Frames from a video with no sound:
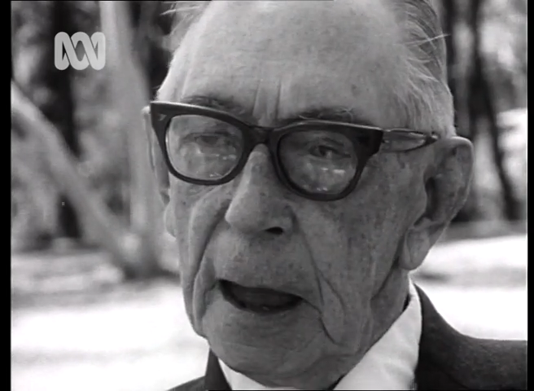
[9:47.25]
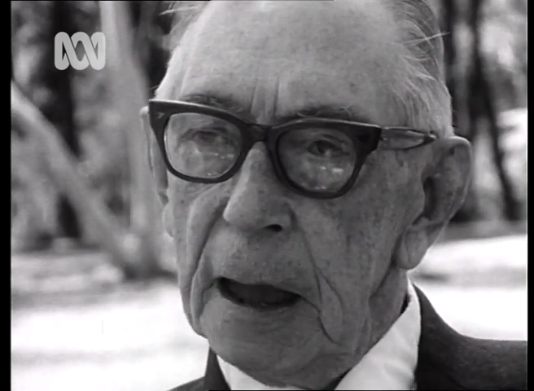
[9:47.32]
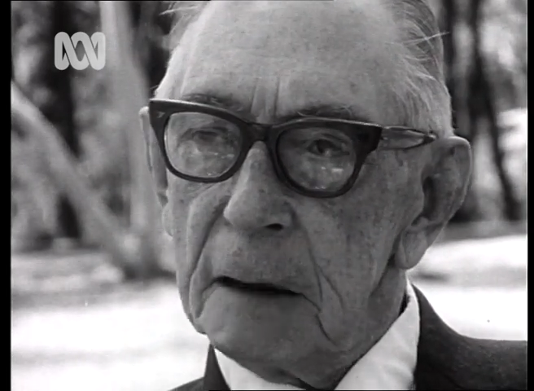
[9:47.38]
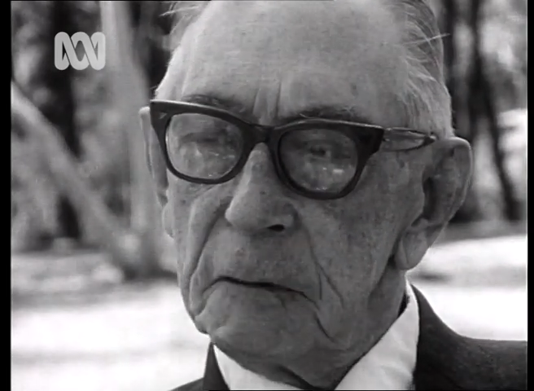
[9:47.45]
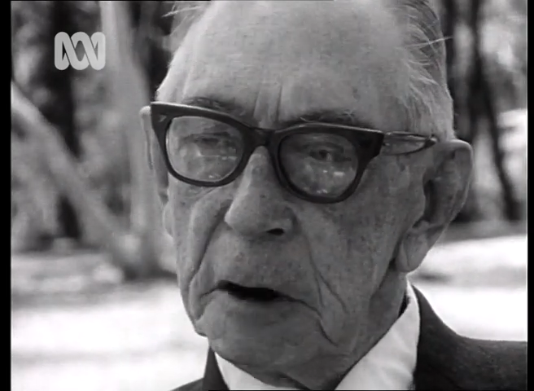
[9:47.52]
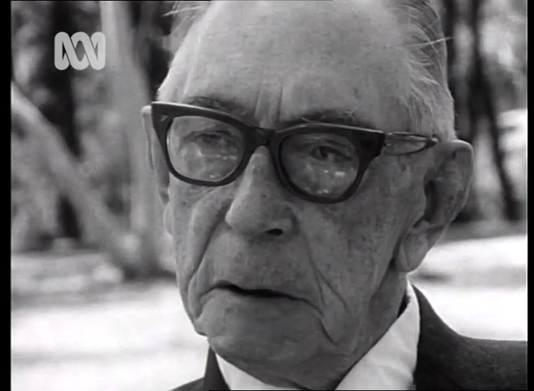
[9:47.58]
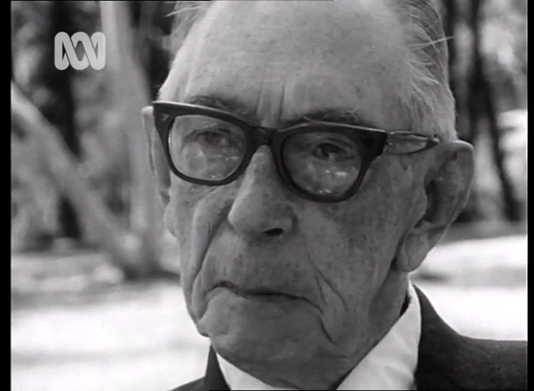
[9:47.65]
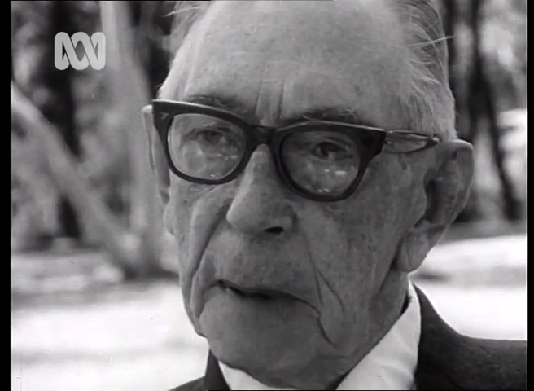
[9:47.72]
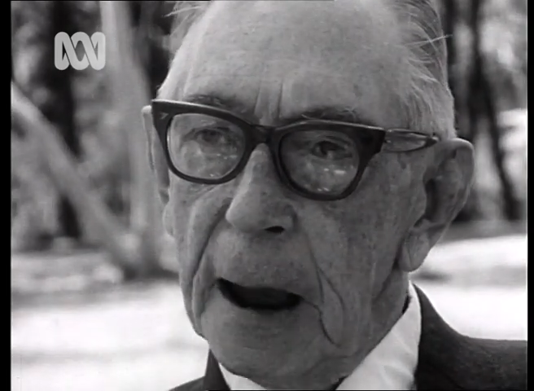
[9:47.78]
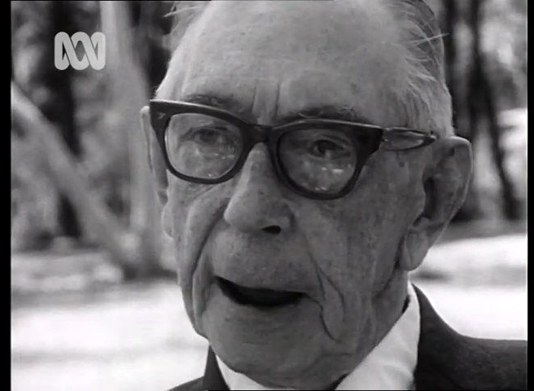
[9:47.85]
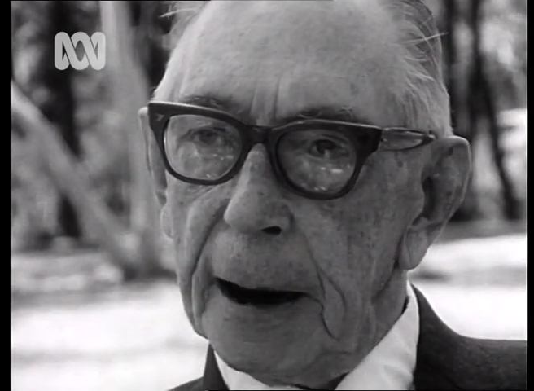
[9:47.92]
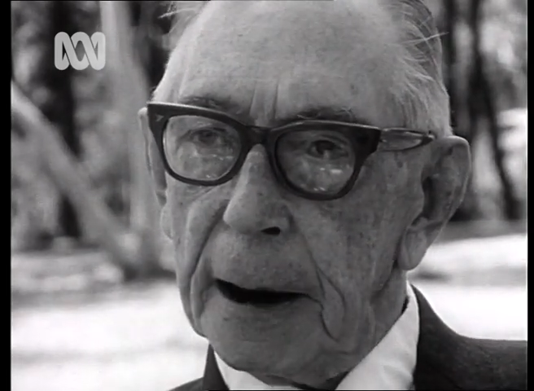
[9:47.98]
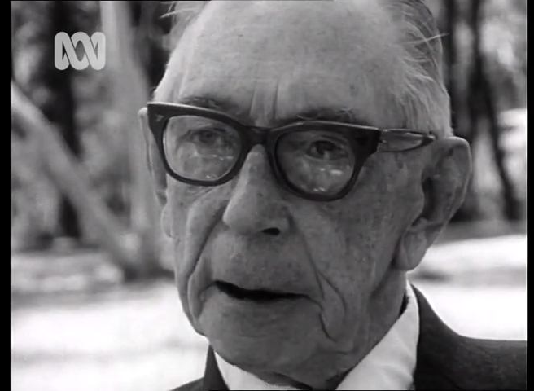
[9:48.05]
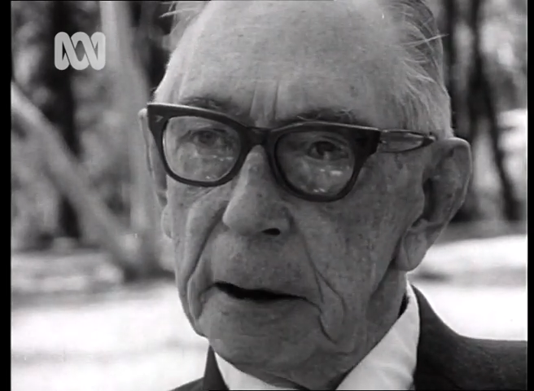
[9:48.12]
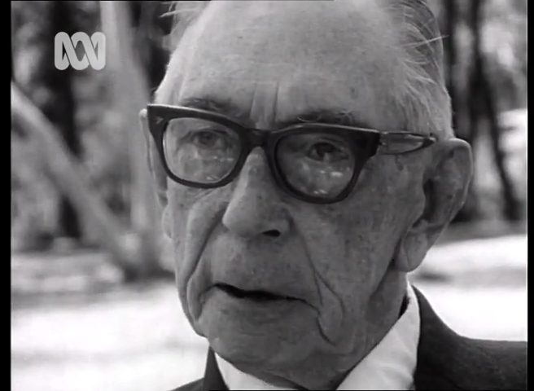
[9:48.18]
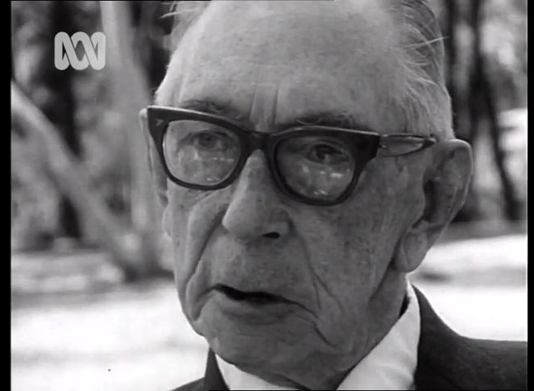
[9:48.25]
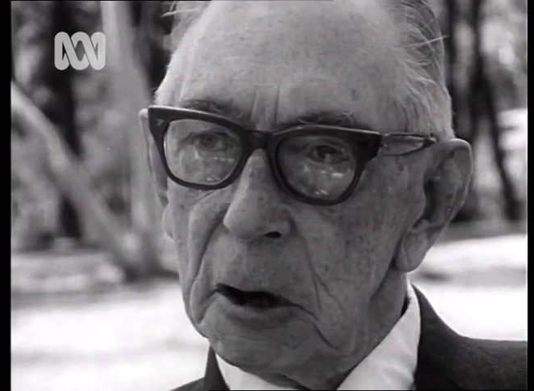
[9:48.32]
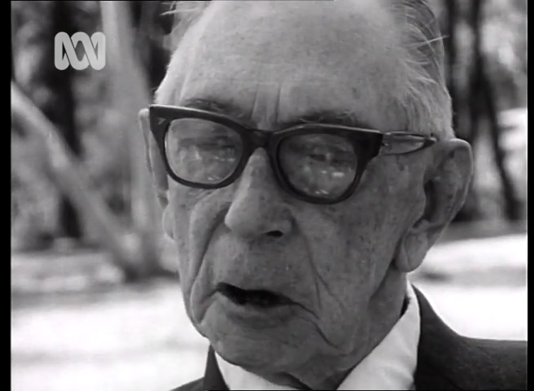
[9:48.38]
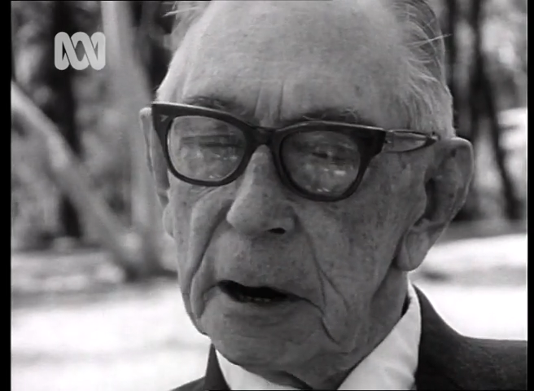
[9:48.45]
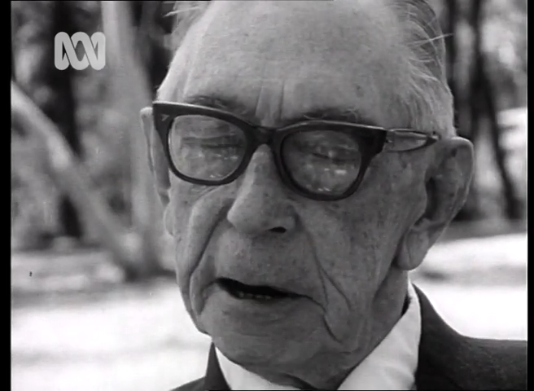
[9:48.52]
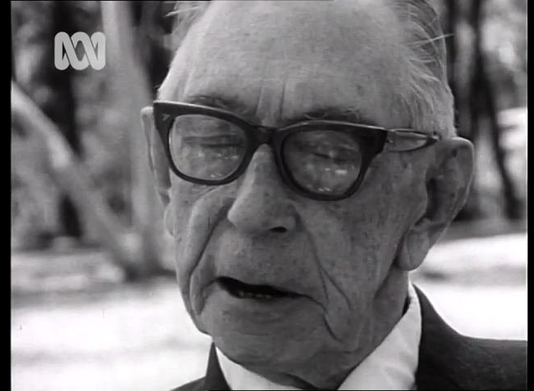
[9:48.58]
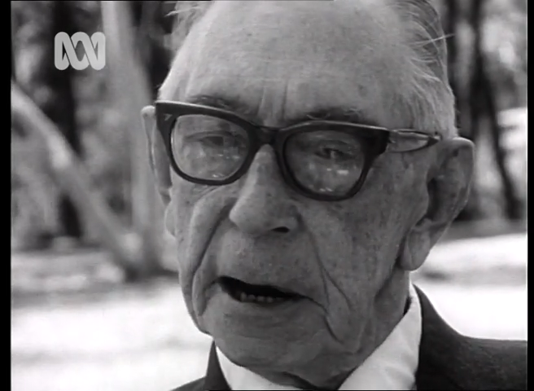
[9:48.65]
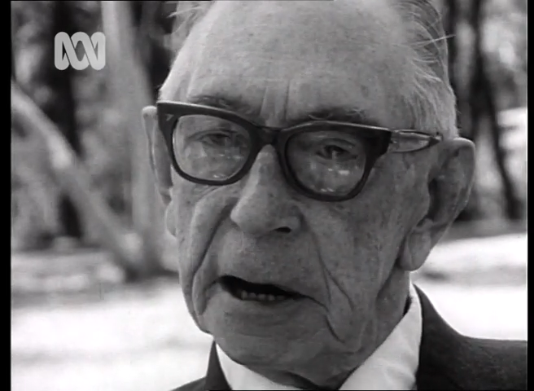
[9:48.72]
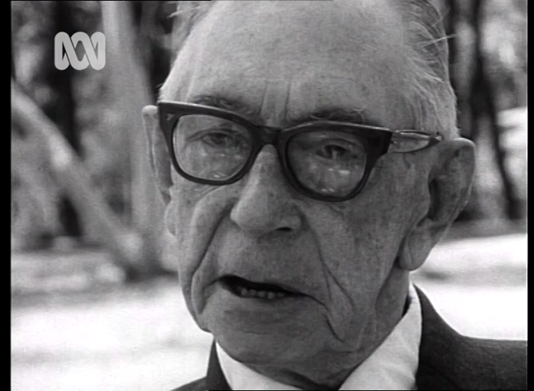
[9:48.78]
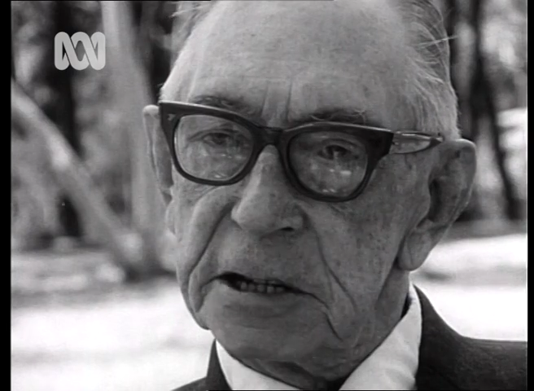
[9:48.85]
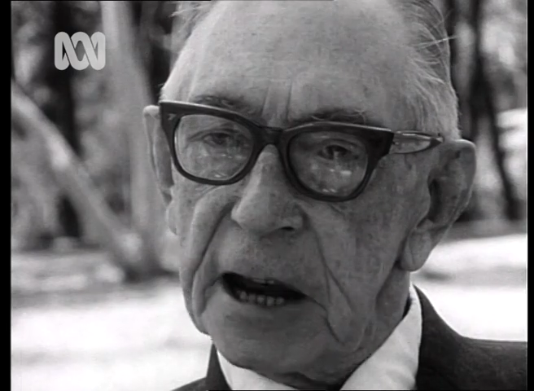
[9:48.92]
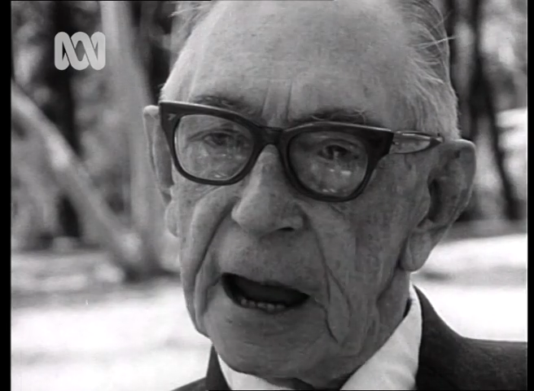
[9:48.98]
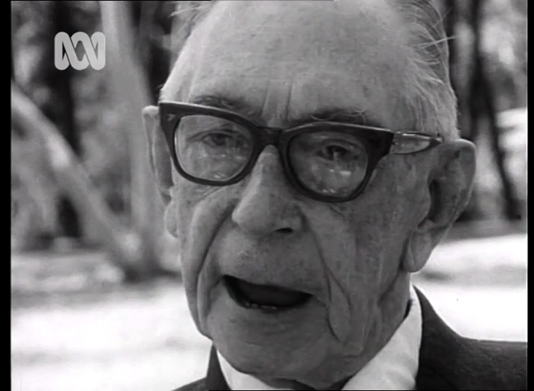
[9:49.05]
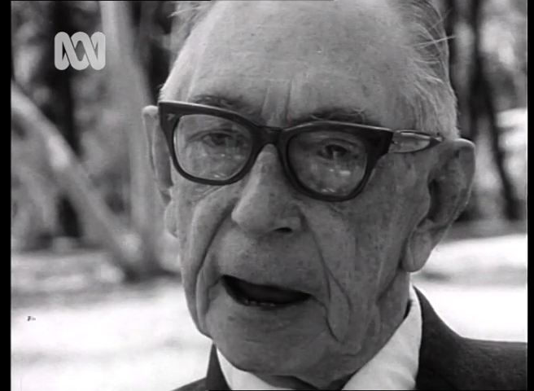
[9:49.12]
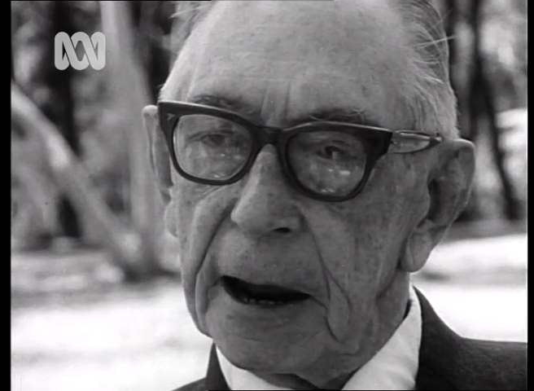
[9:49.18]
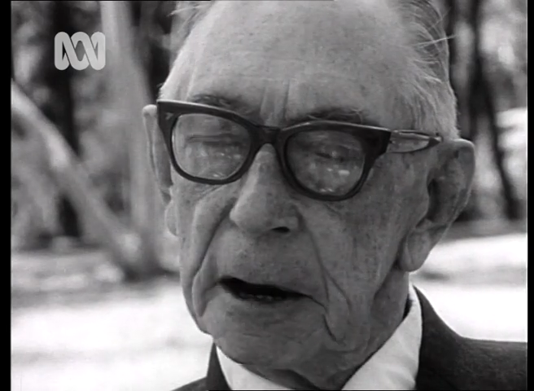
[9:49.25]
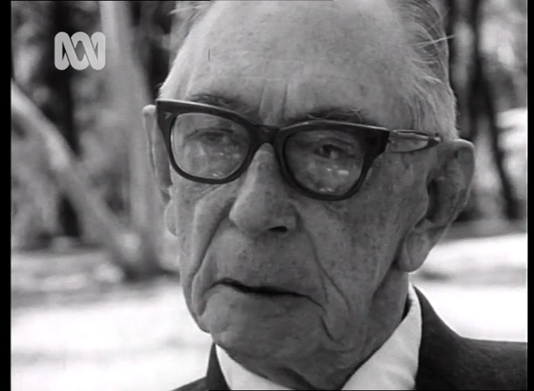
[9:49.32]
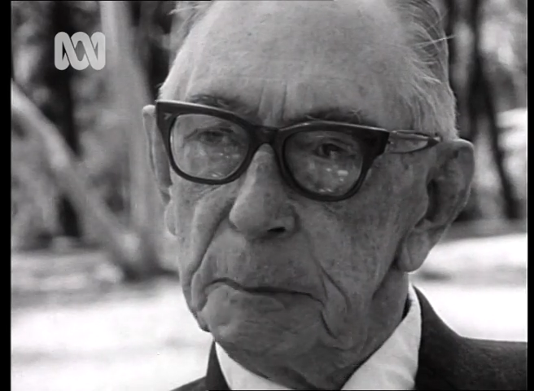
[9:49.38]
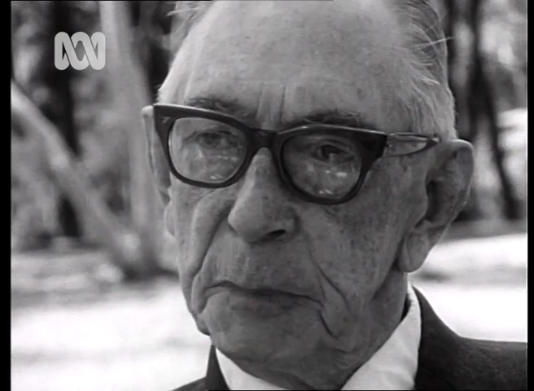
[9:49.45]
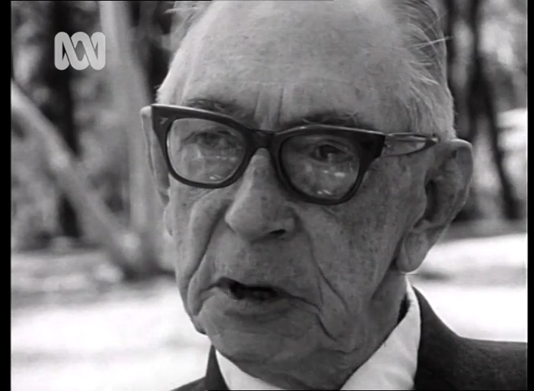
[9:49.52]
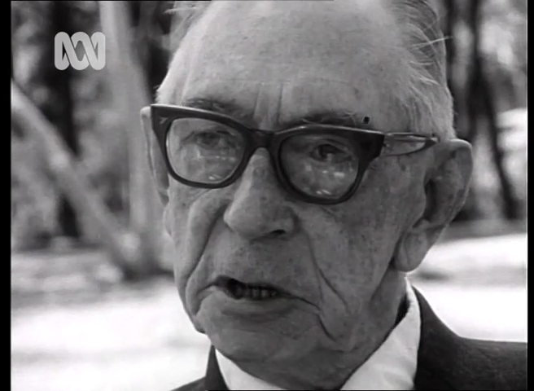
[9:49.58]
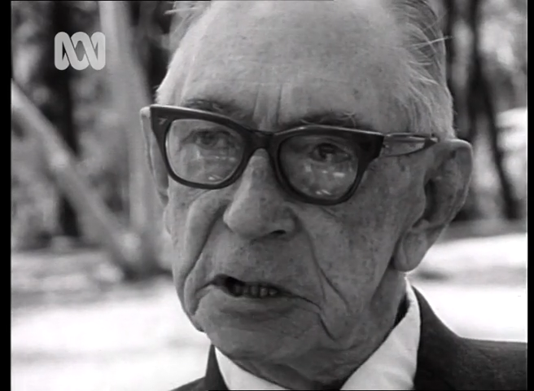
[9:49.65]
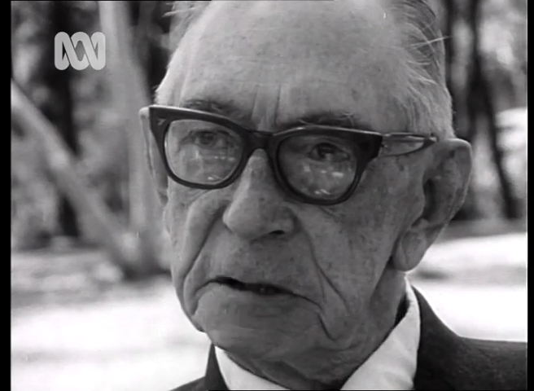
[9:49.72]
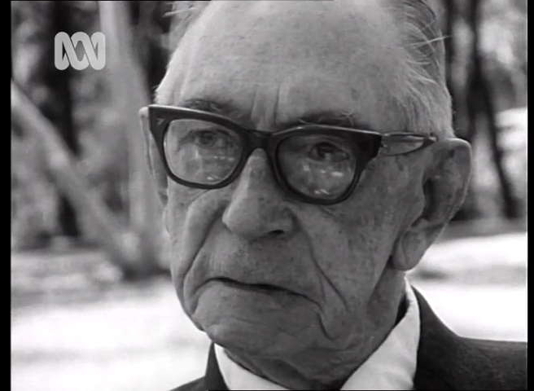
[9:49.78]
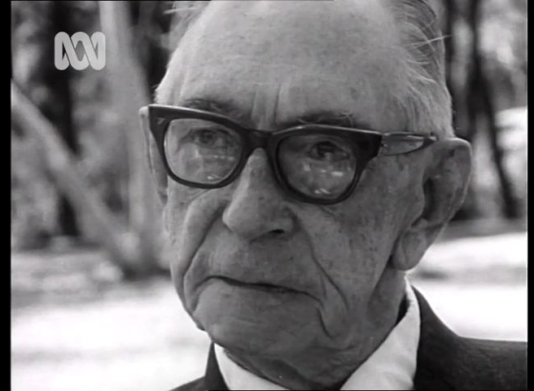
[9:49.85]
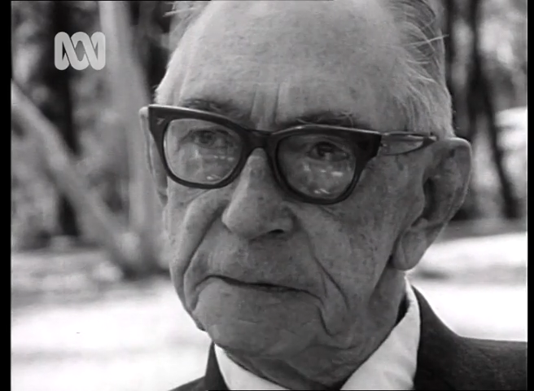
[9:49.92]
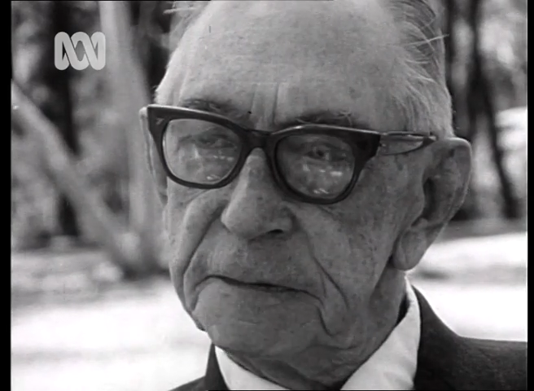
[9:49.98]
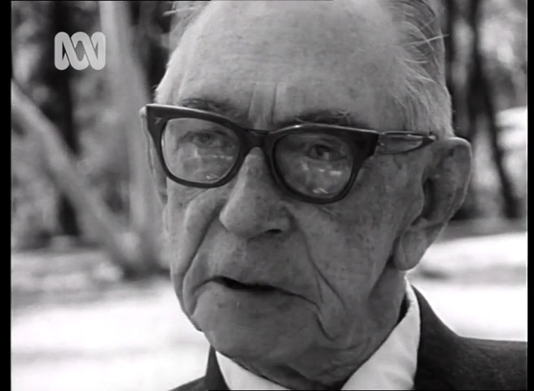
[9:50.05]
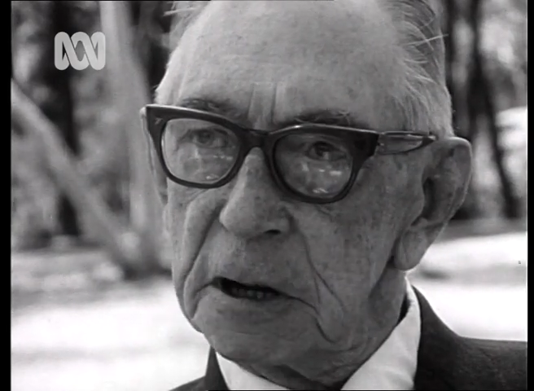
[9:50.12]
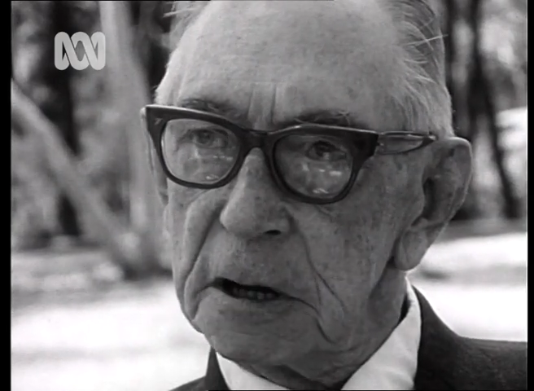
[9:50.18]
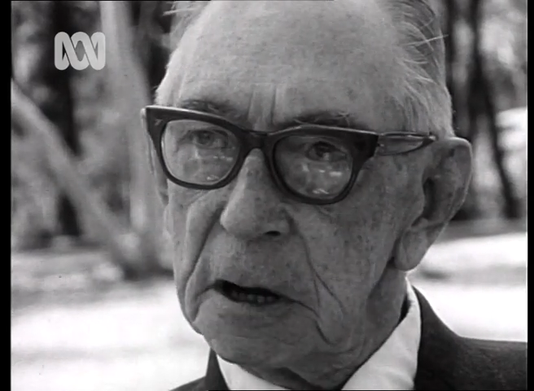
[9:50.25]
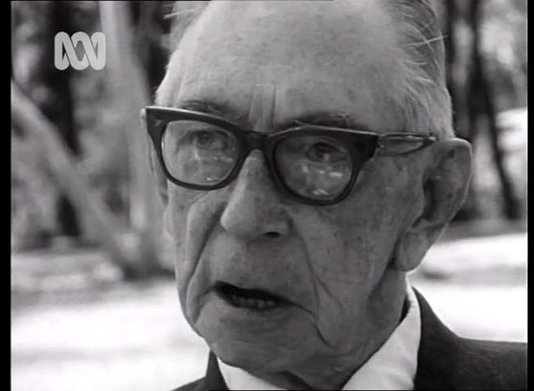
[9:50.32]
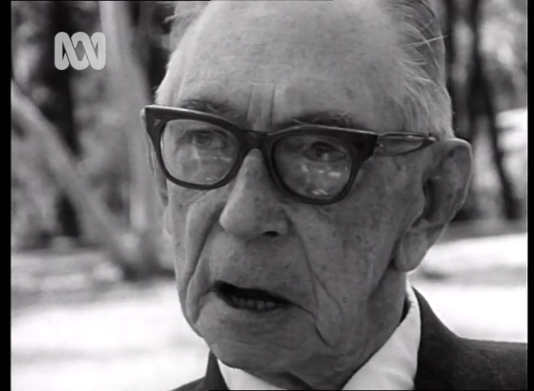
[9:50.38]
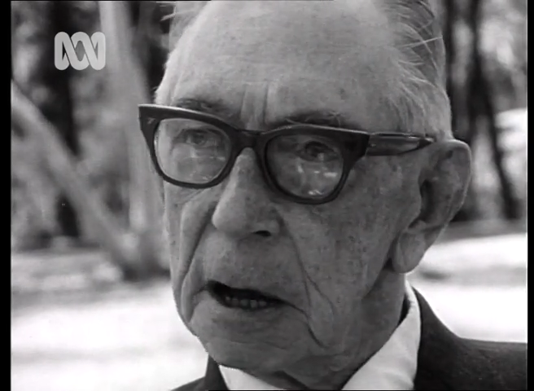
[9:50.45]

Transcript: Every man in the early days had a piece of, uh,